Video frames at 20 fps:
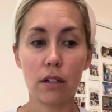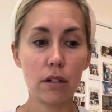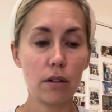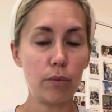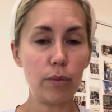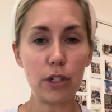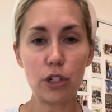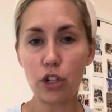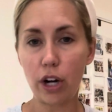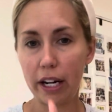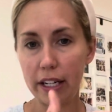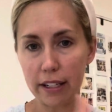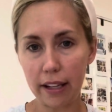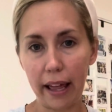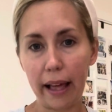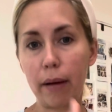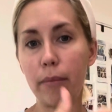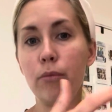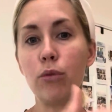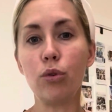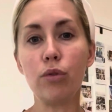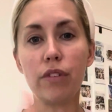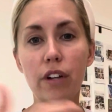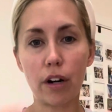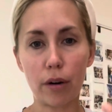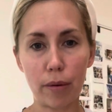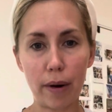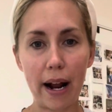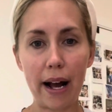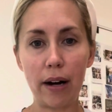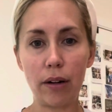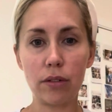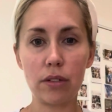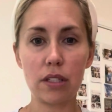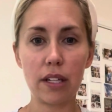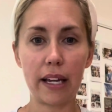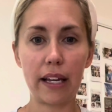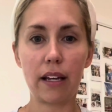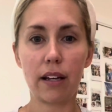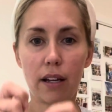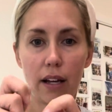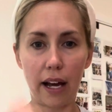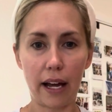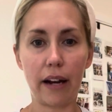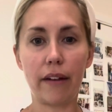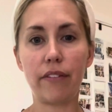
we tried to like move it around, like kind